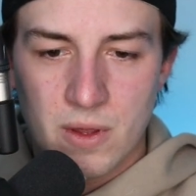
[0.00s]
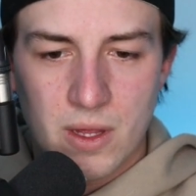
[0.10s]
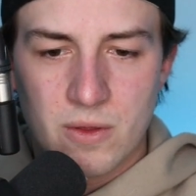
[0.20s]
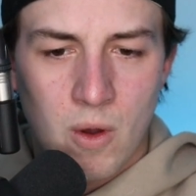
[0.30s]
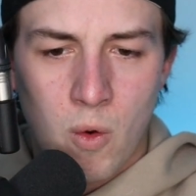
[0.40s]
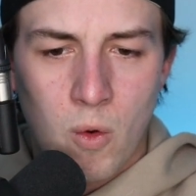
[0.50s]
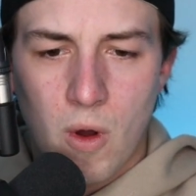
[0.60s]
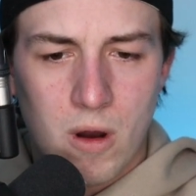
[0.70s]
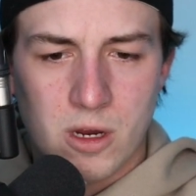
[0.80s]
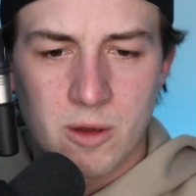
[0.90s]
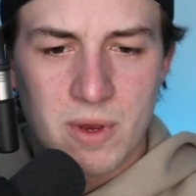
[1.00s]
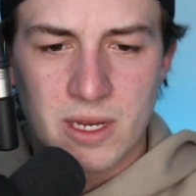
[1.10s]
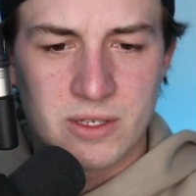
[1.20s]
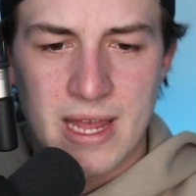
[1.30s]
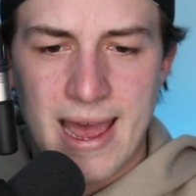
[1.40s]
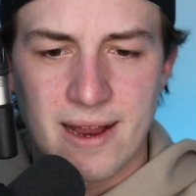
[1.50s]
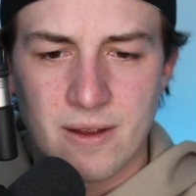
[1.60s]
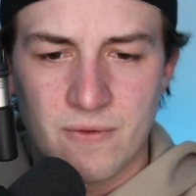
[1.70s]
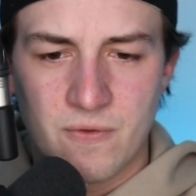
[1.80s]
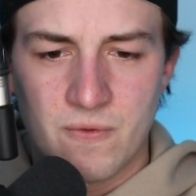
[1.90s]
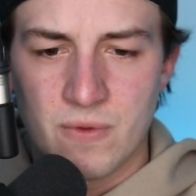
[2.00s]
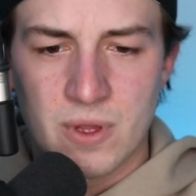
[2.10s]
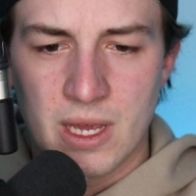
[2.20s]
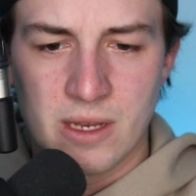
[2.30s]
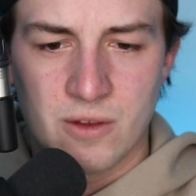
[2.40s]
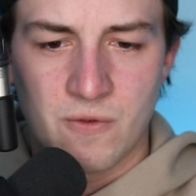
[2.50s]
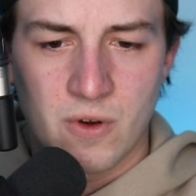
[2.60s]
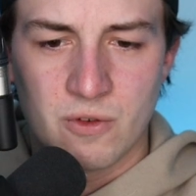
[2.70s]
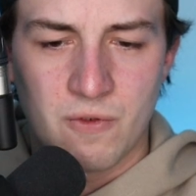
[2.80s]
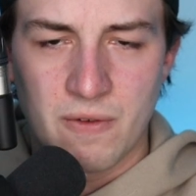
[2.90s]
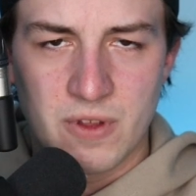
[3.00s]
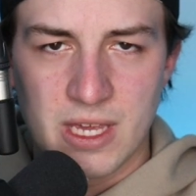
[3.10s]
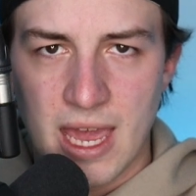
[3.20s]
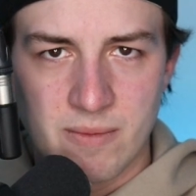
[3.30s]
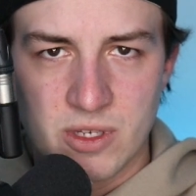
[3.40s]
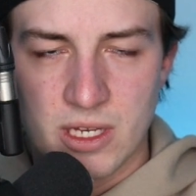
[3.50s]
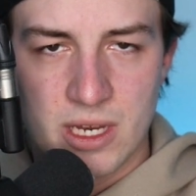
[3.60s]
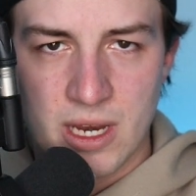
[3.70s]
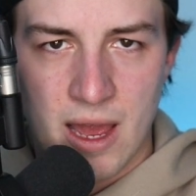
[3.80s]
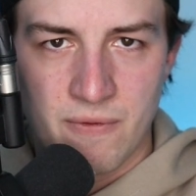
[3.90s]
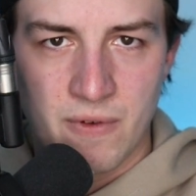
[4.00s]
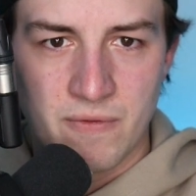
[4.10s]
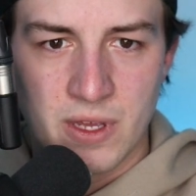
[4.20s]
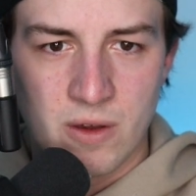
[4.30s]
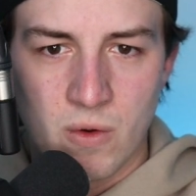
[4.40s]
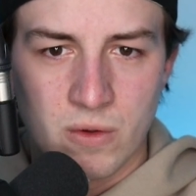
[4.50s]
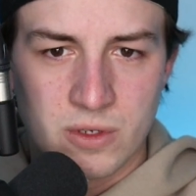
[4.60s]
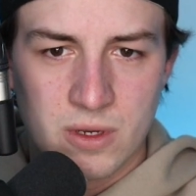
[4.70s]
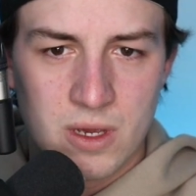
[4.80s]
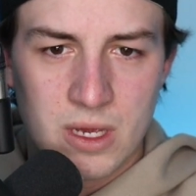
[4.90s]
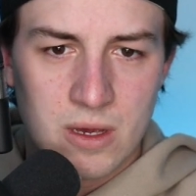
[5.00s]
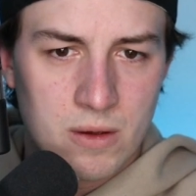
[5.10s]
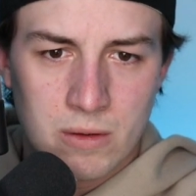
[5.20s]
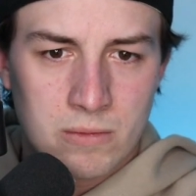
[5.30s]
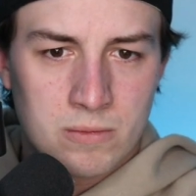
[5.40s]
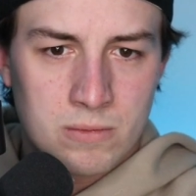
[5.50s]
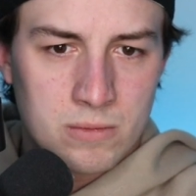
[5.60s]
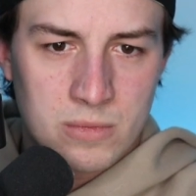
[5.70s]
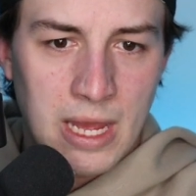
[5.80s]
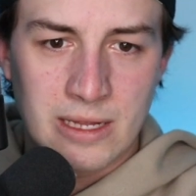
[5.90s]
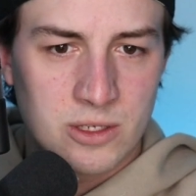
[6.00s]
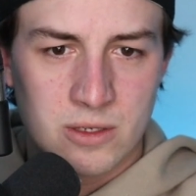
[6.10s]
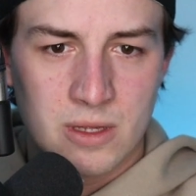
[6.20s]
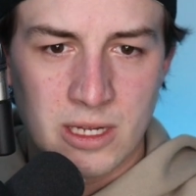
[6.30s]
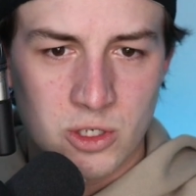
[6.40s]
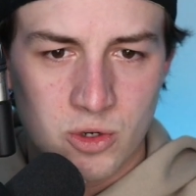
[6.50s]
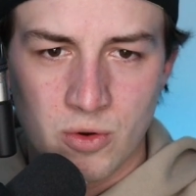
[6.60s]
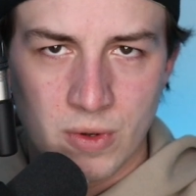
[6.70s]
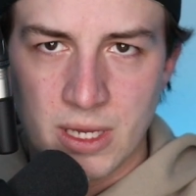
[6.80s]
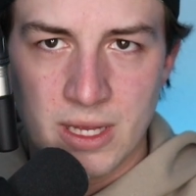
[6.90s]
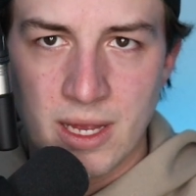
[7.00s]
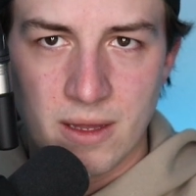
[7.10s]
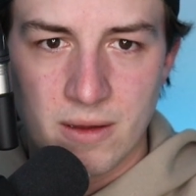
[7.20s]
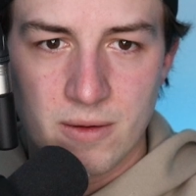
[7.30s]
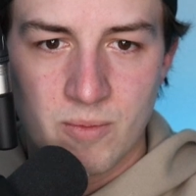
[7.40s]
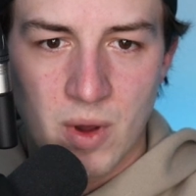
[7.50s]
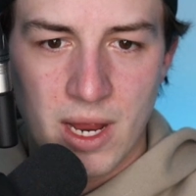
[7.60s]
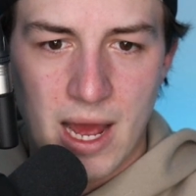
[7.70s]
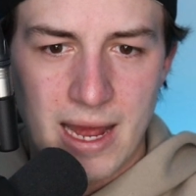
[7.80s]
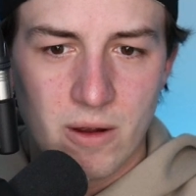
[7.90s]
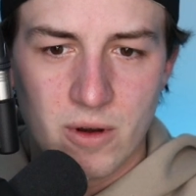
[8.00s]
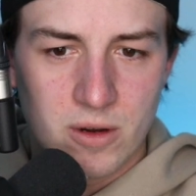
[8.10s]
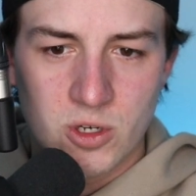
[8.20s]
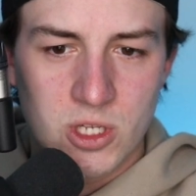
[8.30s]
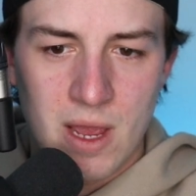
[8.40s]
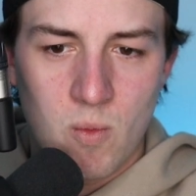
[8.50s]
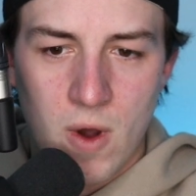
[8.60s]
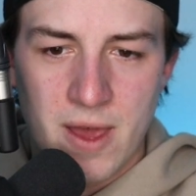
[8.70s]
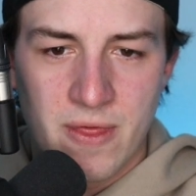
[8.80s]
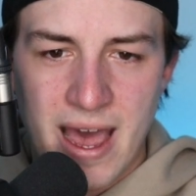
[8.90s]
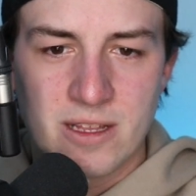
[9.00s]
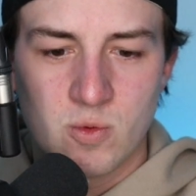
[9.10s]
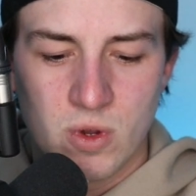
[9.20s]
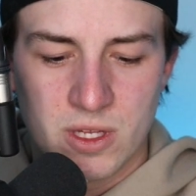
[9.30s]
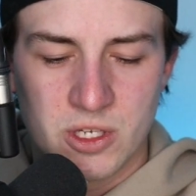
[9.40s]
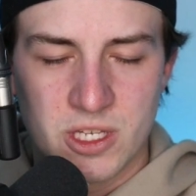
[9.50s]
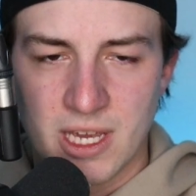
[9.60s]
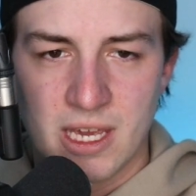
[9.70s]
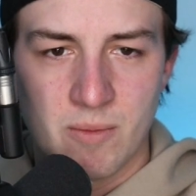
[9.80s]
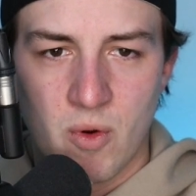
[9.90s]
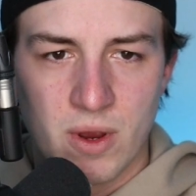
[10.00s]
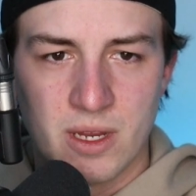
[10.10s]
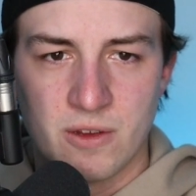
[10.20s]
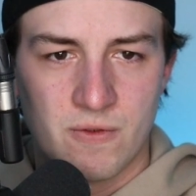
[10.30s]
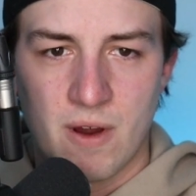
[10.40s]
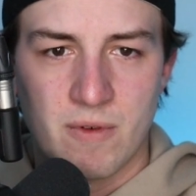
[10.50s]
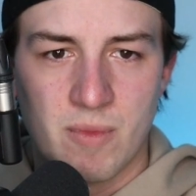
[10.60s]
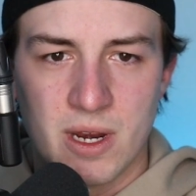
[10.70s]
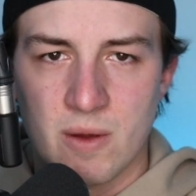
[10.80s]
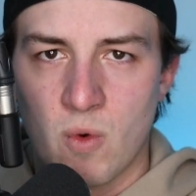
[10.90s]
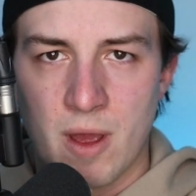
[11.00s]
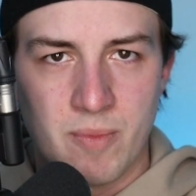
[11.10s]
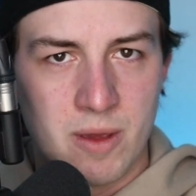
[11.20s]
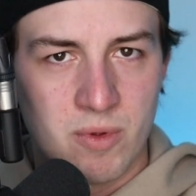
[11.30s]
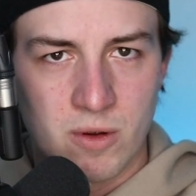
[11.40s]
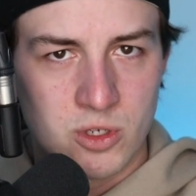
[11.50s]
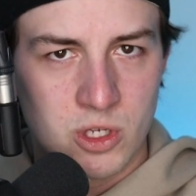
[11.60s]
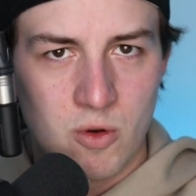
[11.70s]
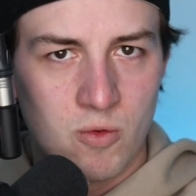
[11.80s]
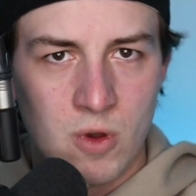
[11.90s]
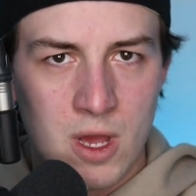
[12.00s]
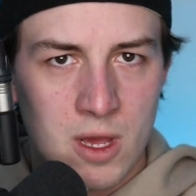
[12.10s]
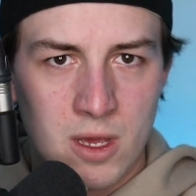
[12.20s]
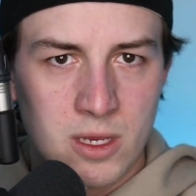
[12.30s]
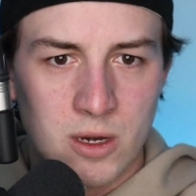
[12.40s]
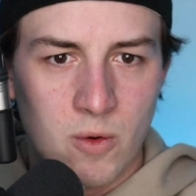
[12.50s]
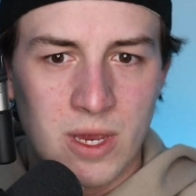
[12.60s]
the whole argument is that in his first 50 games, he didn't have 50 goals. That's true. He didn't. But I don't understand why that's what the sticking point is for everybody and why people are so, you know,